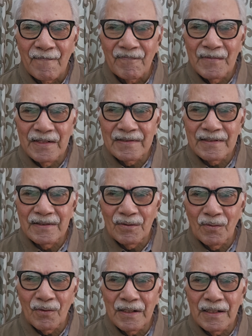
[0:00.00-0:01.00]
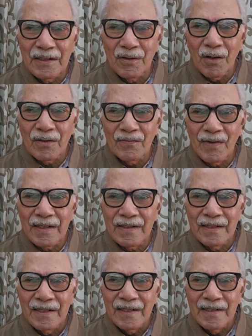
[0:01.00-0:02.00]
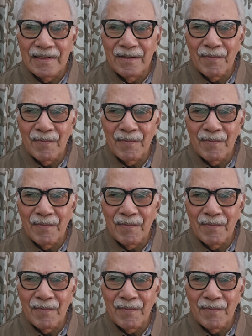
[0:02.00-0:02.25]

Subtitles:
This is the only clause where the